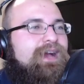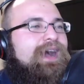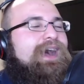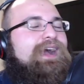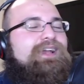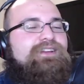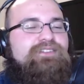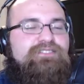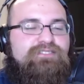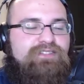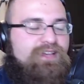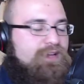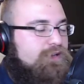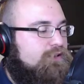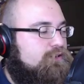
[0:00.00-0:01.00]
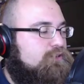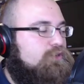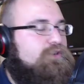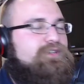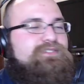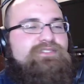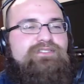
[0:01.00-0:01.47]
I understand
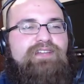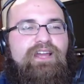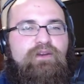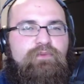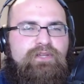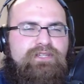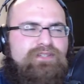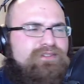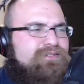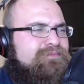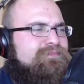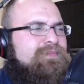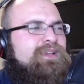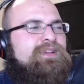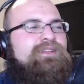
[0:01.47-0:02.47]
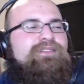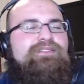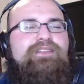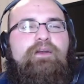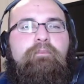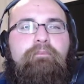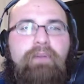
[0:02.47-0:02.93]
Cooks and Tyreek Hill,
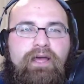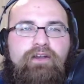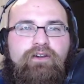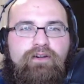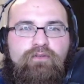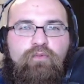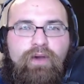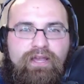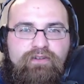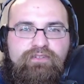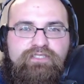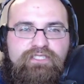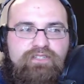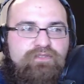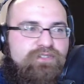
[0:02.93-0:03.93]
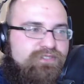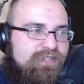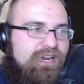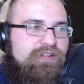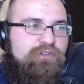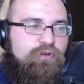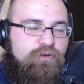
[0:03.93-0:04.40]
they're better wide receivers than
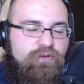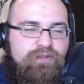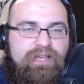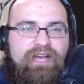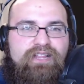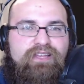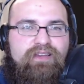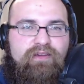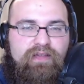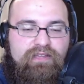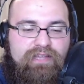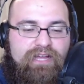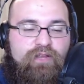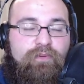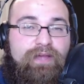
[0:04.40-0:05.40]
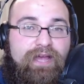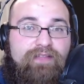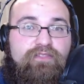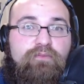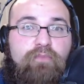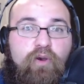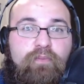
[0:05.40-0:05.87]
Antonio Callaway
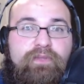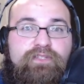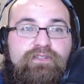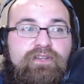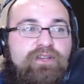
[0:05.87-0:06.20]
at the moment.